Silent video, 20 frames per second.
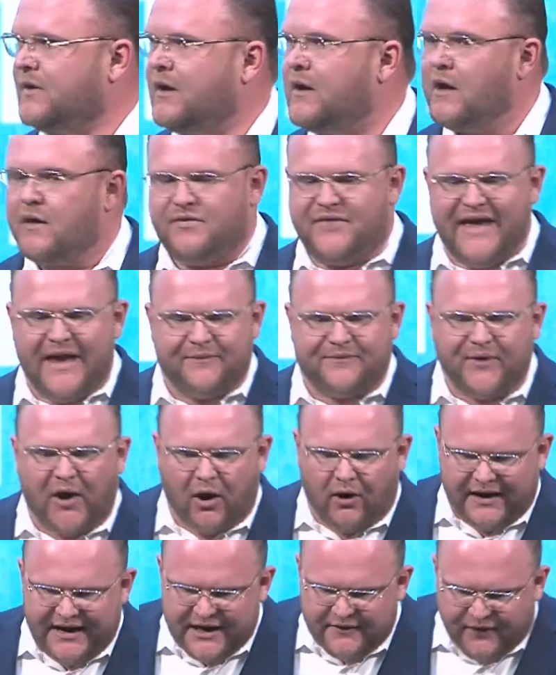The
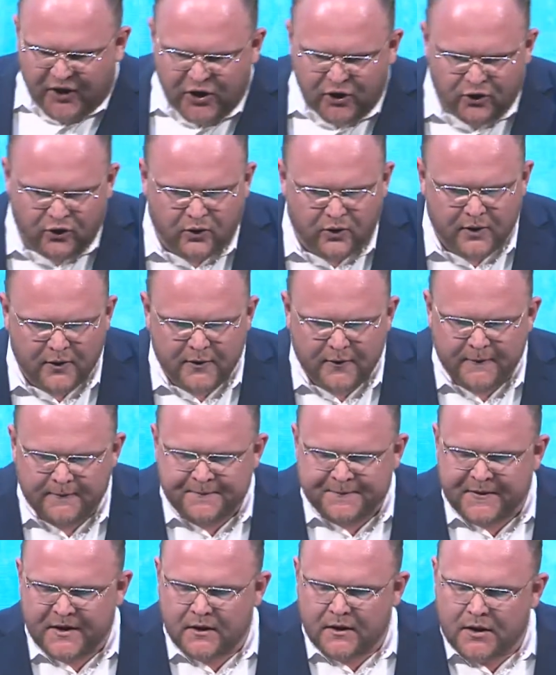authority of who?
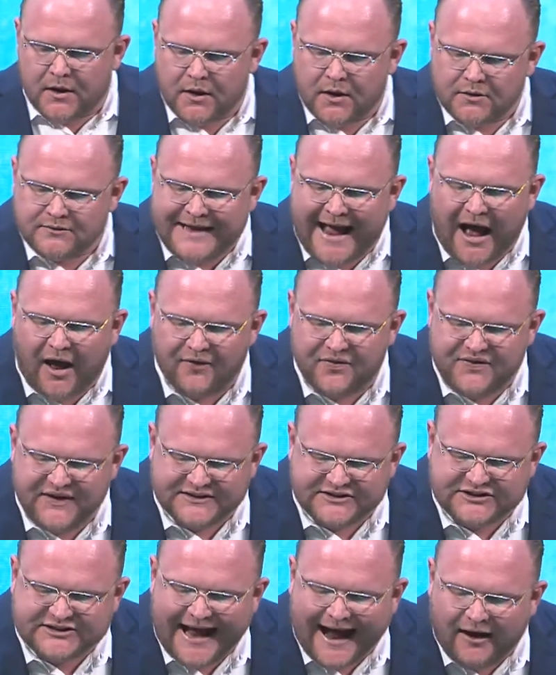Now the
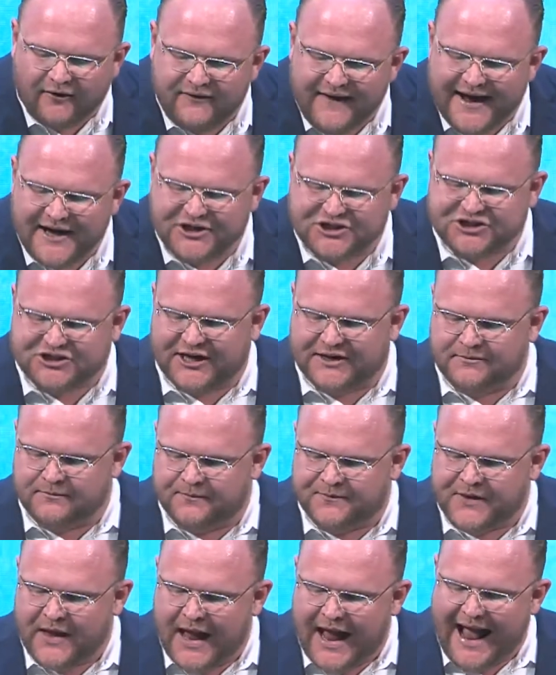salvation
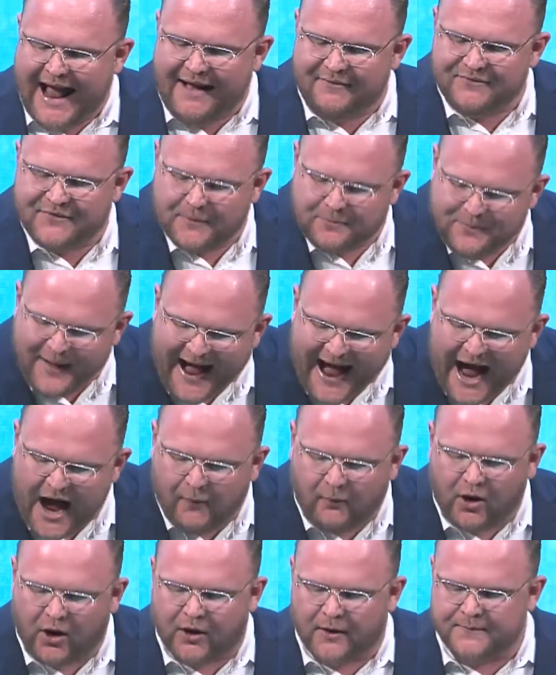and the
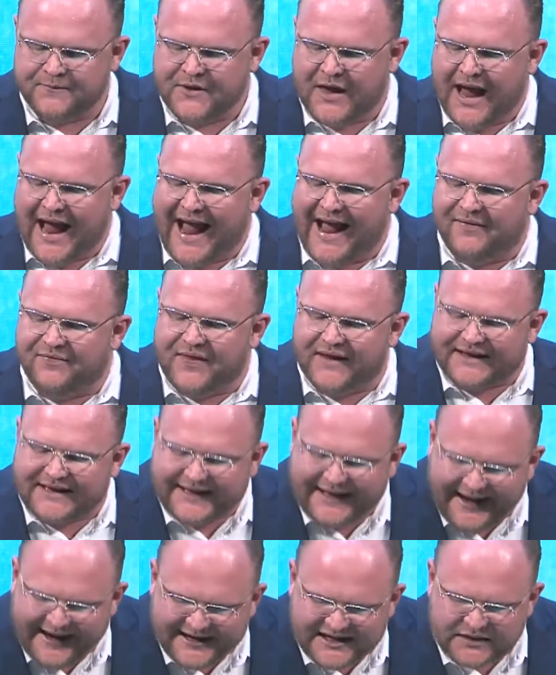power and the
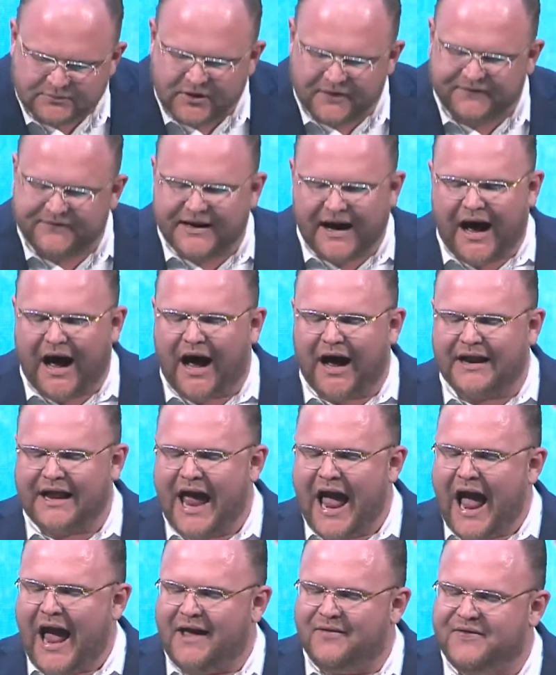kingdom of God
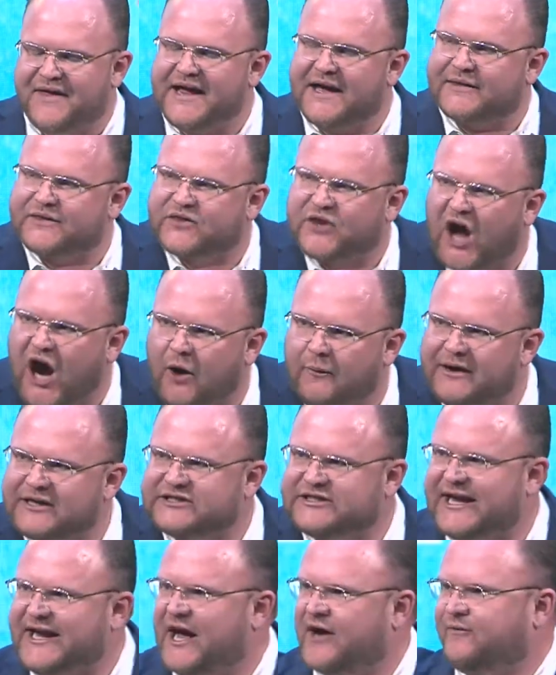and the
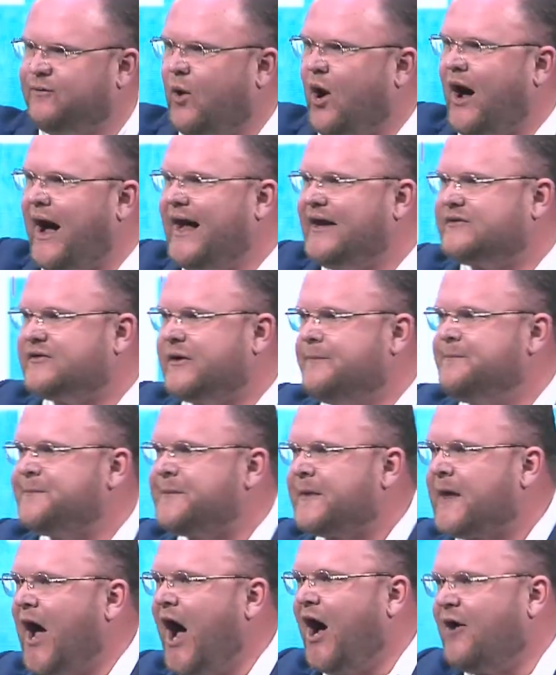authority of what?
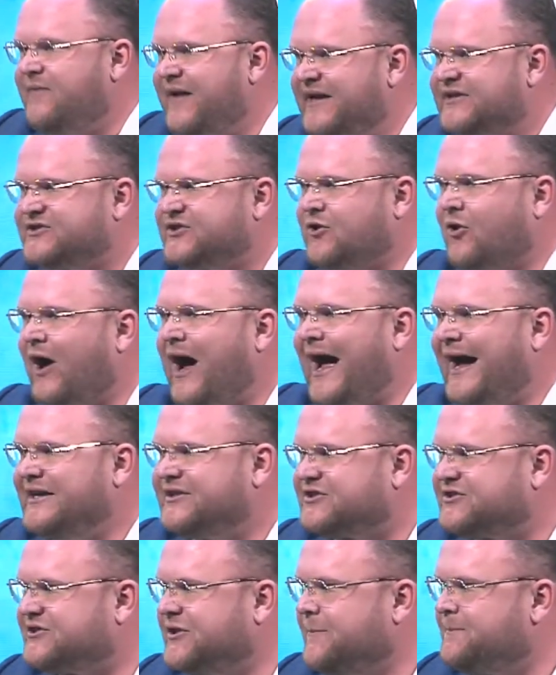Of his
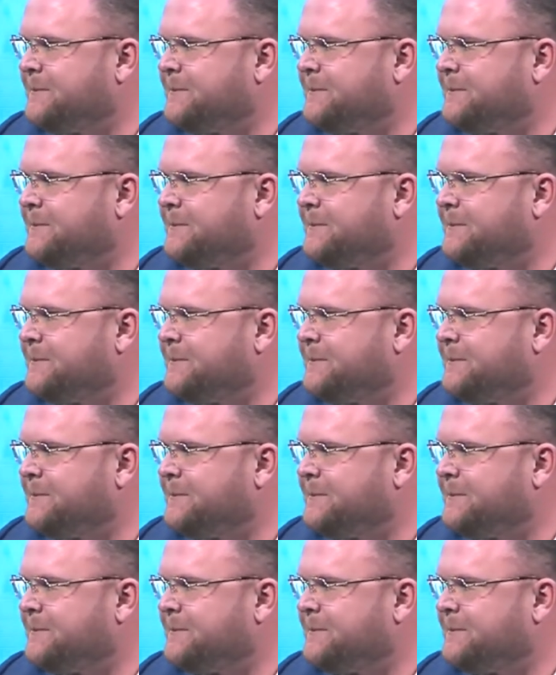Christ.